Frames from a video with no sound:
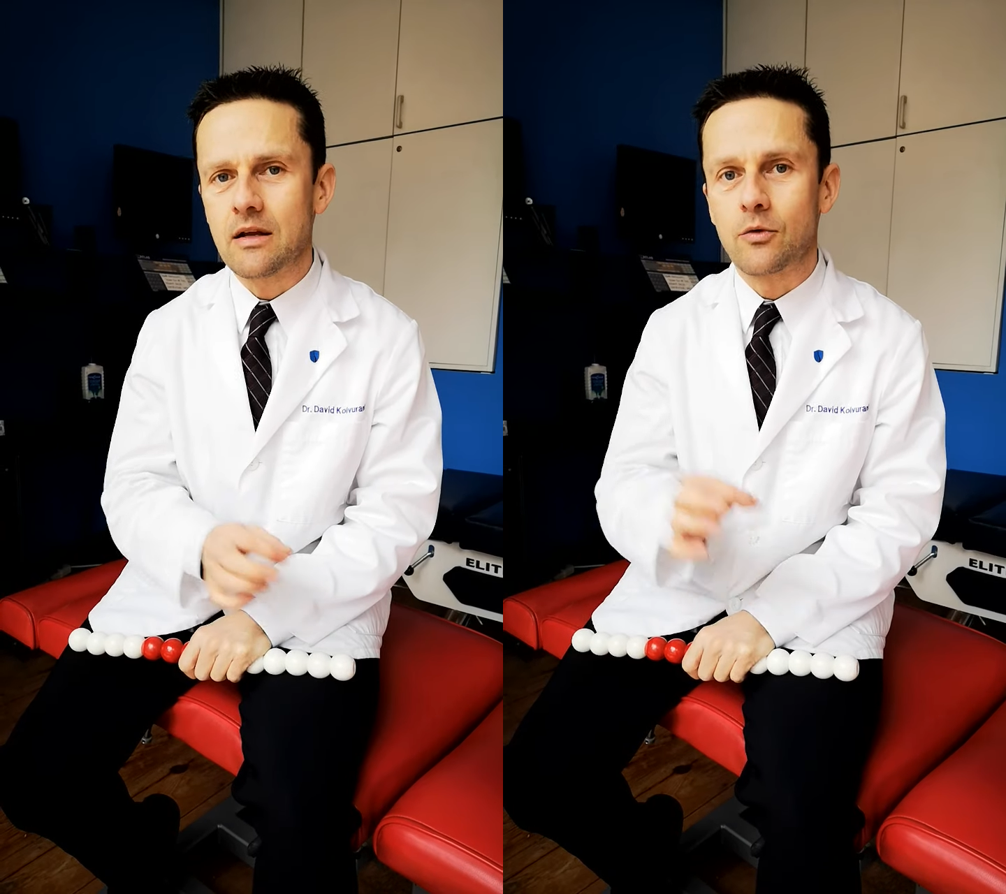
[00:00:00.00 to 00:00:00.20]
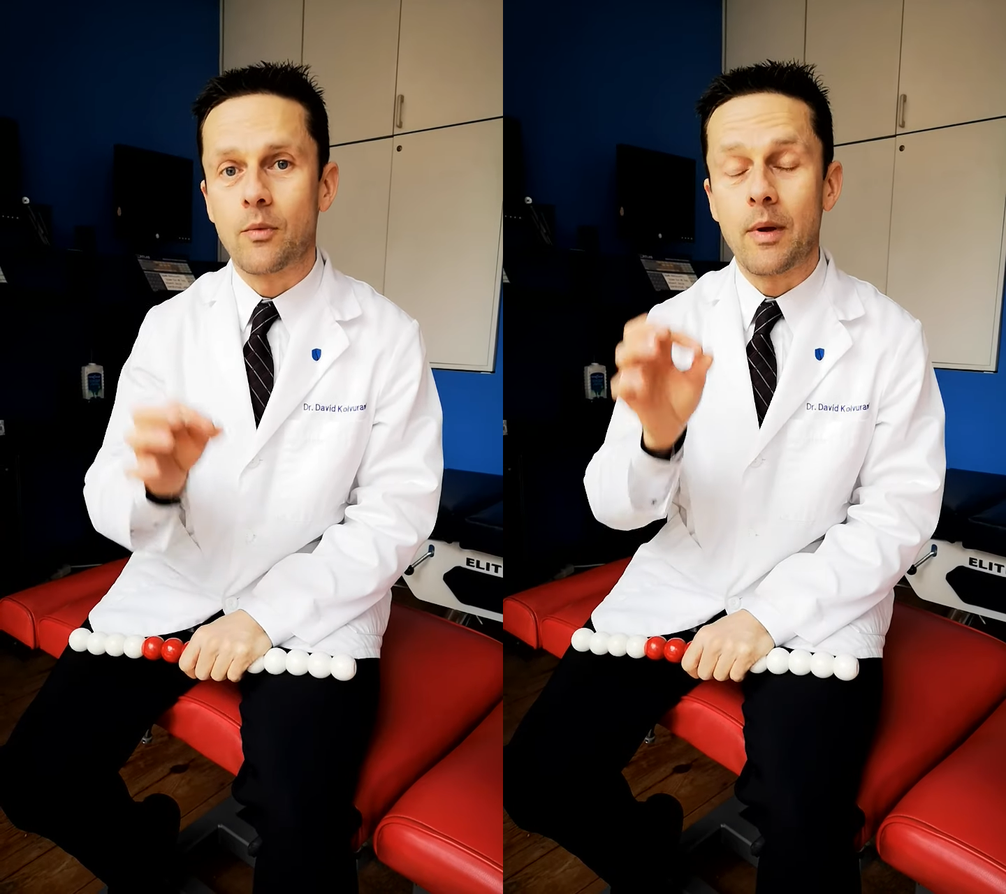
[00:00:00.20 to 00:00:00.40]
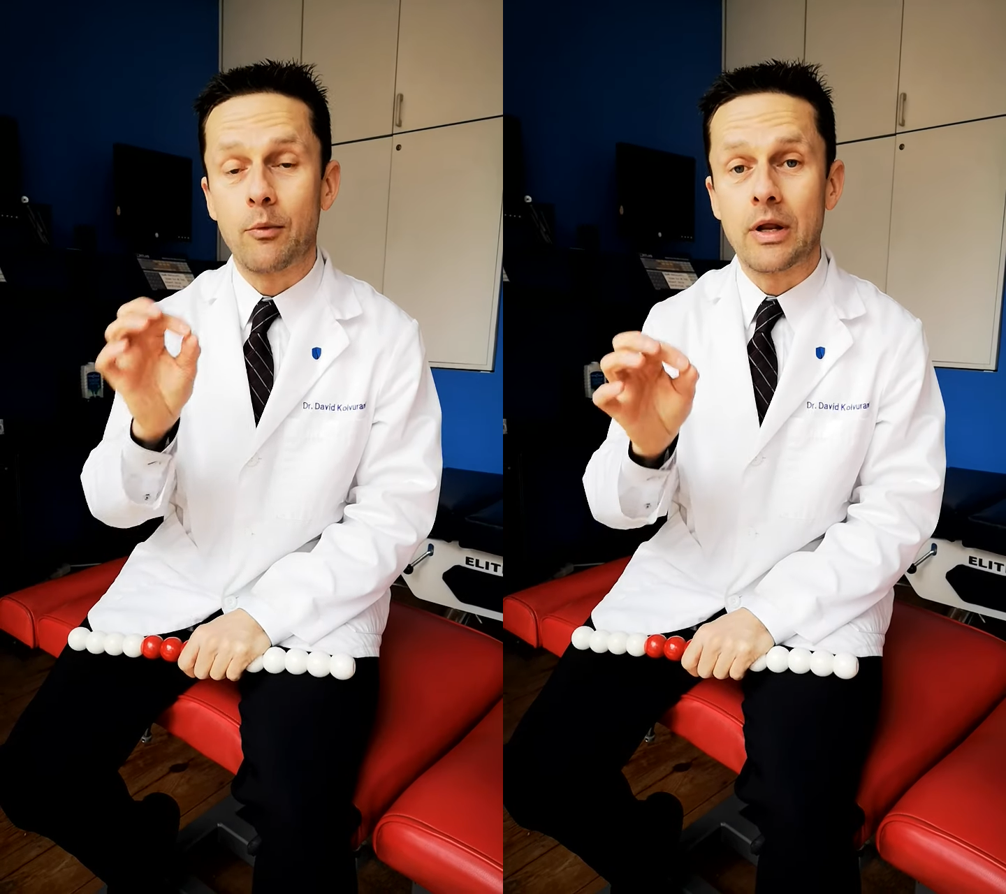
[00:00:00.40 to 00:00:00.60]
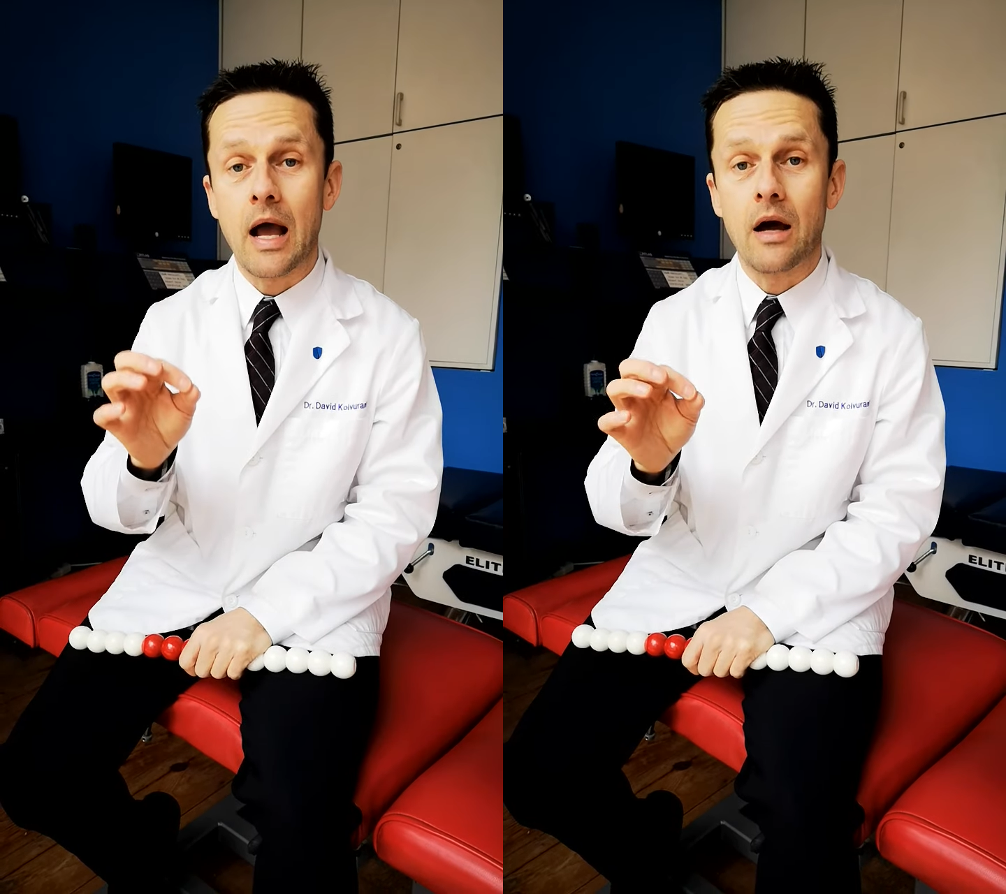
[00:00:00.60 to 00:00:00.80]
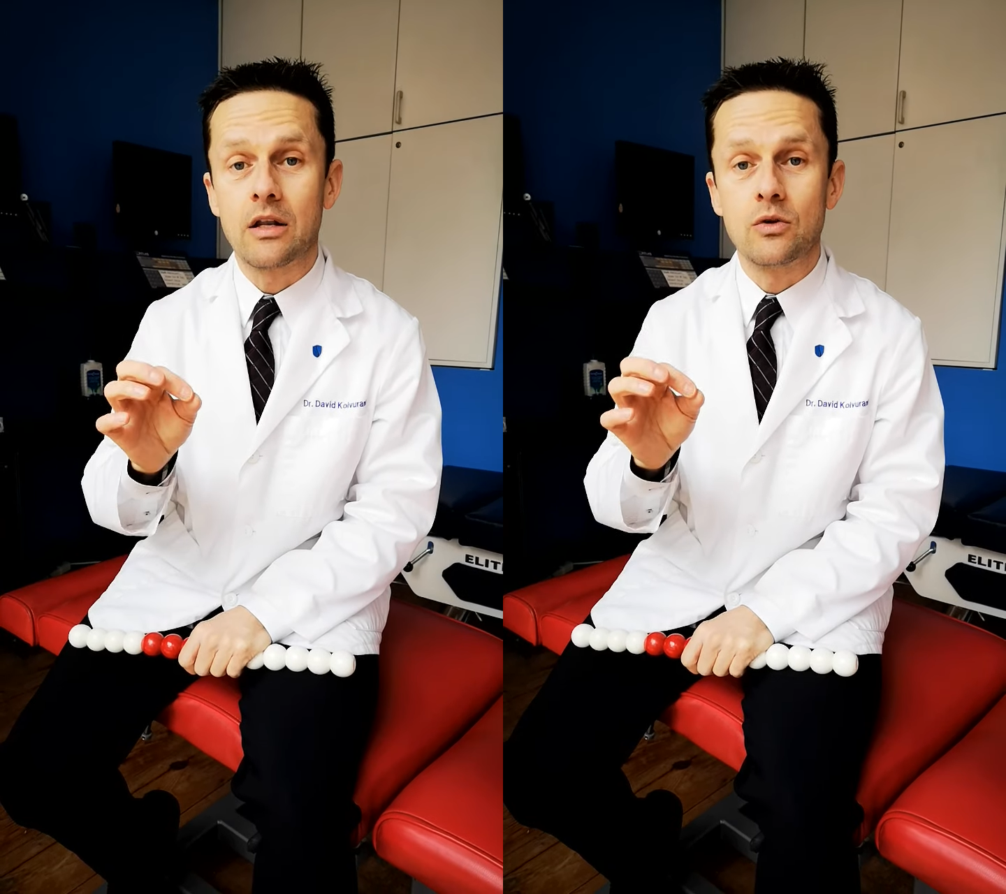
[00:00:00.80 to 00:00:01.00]
on remembering
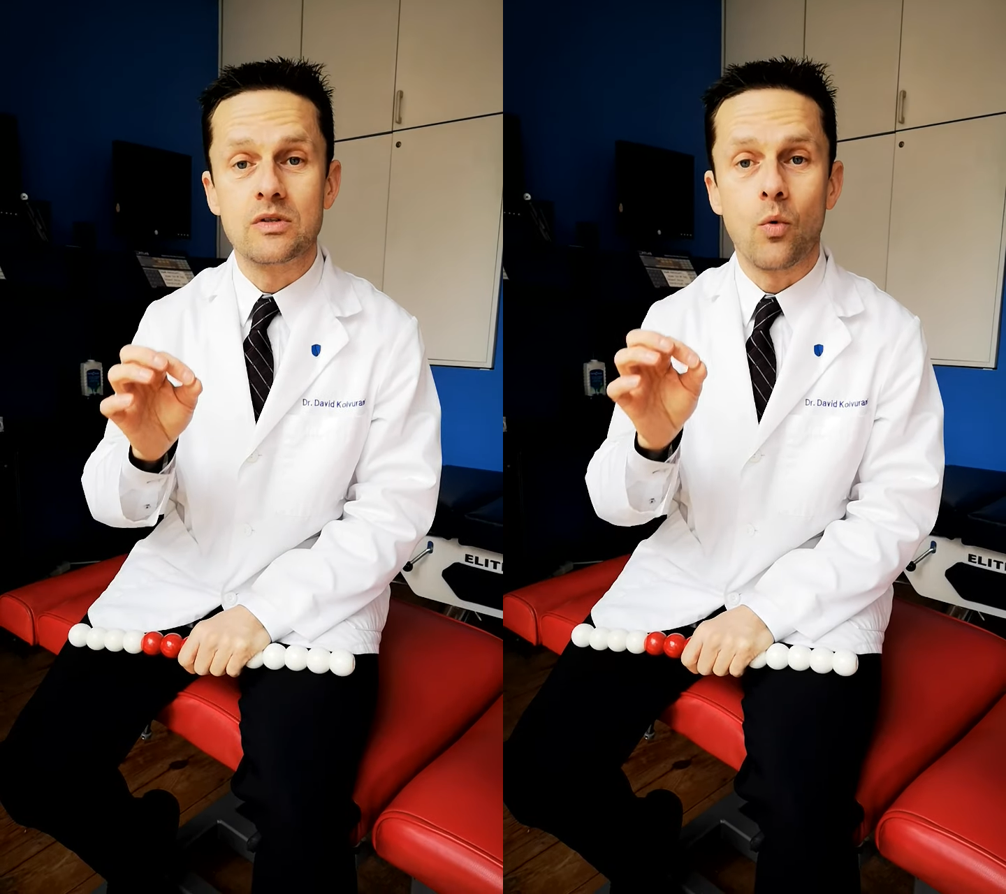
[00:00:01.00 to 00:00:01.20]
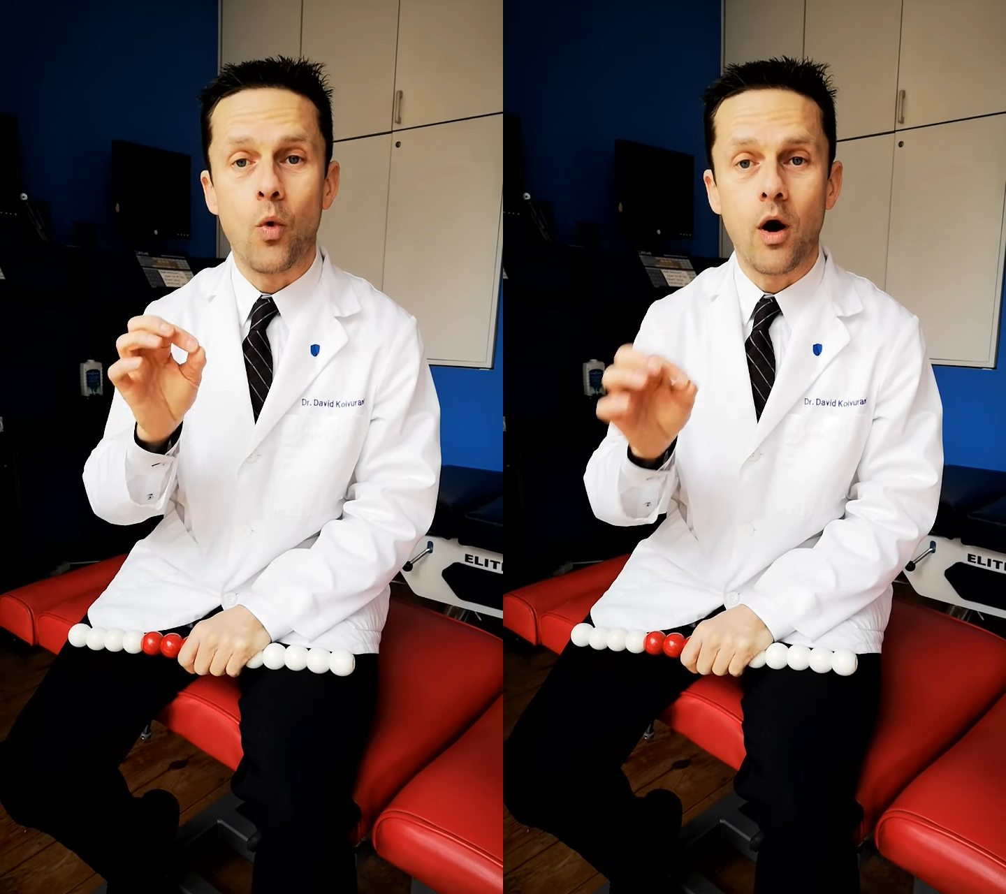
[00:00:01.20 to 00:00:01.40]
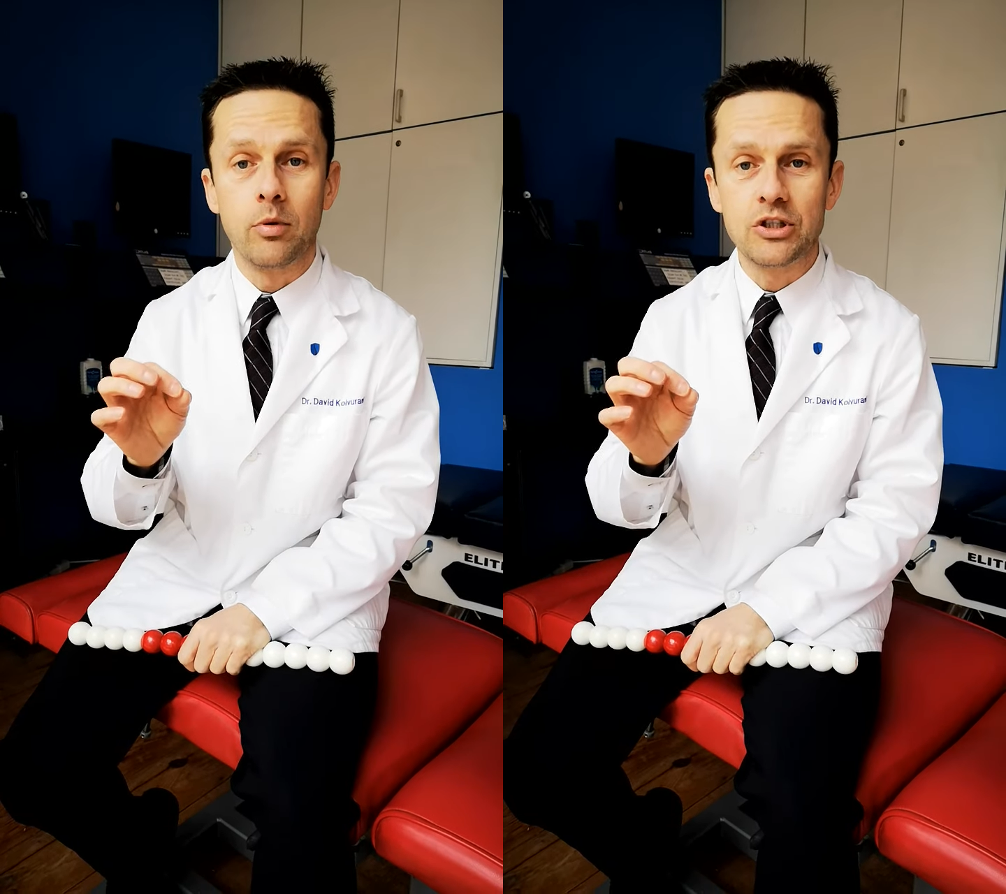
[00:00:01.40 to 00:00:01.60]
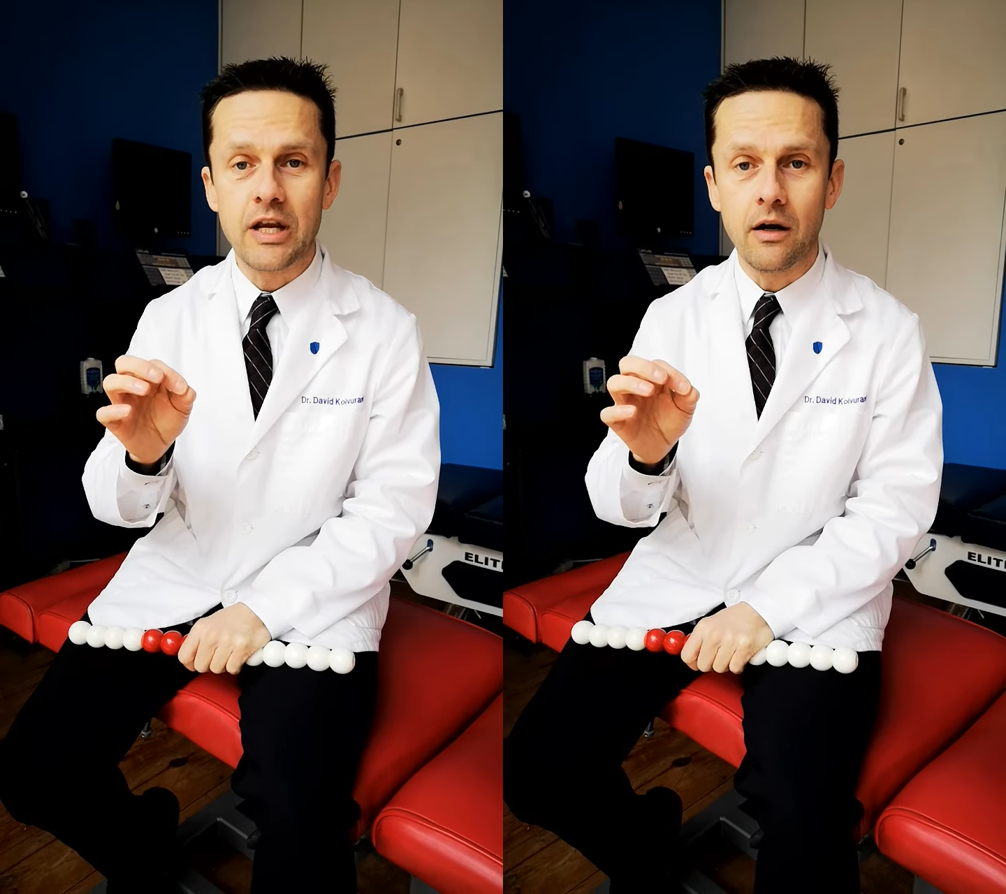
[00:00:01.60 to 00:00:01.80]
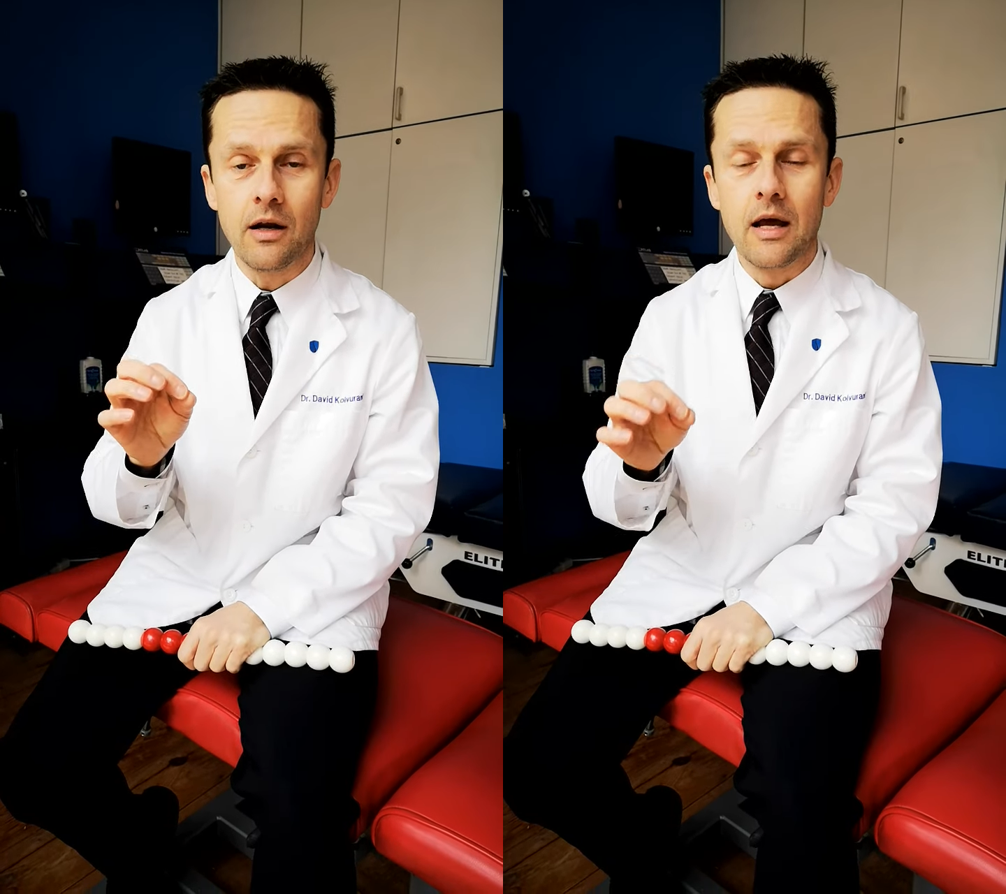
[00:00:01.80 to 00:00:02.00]
how to use the wobble
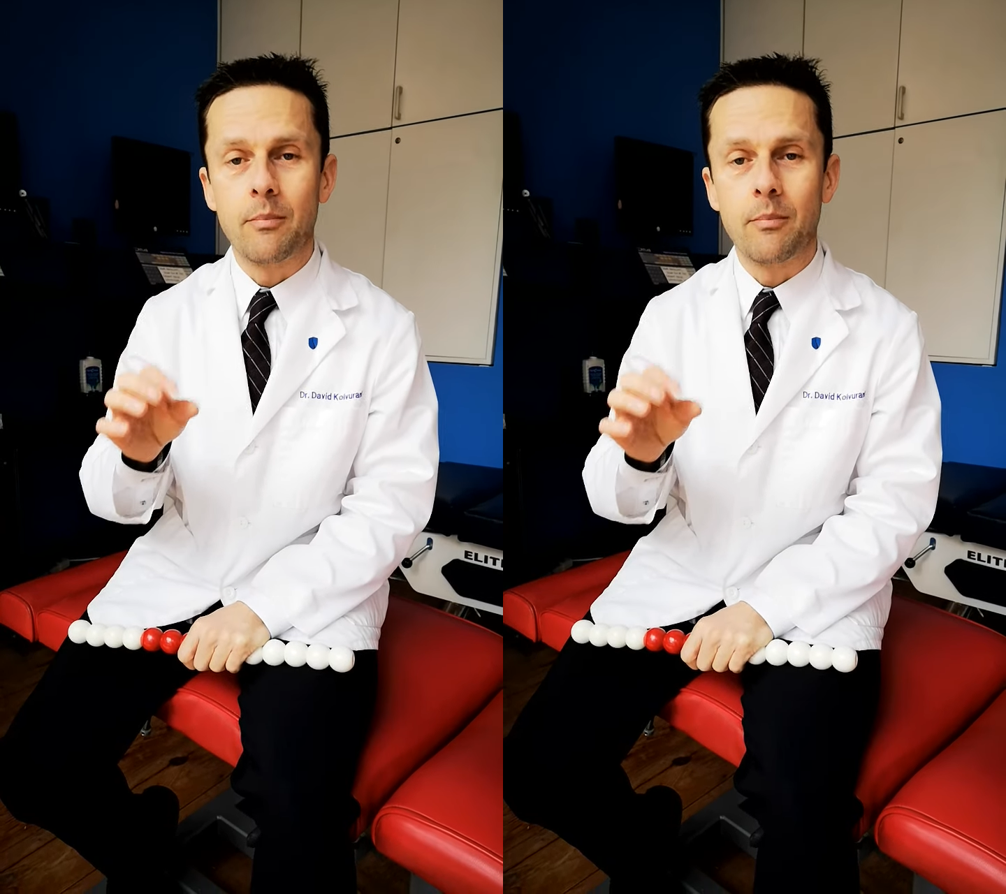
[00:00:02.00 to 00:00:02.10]
chair.